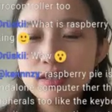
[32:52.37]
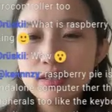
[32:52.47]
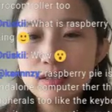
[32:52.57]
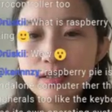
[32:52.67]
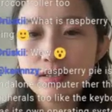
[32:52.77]

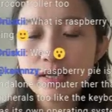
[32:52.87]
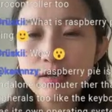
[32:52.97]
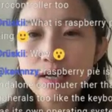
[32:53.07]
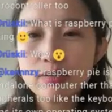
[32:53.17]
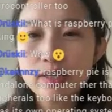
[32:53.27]
It doesn't
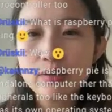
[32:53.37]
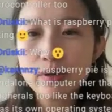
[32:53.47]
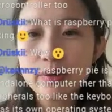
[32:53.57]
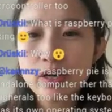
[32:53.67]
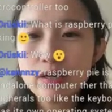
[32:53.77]
care. I don't care
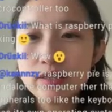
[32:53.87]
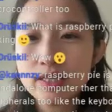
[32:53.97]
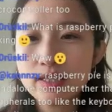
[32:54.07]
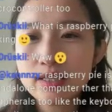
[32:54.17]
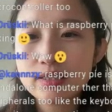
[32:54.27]
where we are.
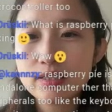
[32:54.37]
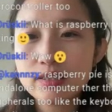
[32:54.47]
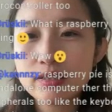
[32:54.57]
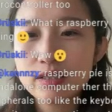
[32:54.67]
Hit next.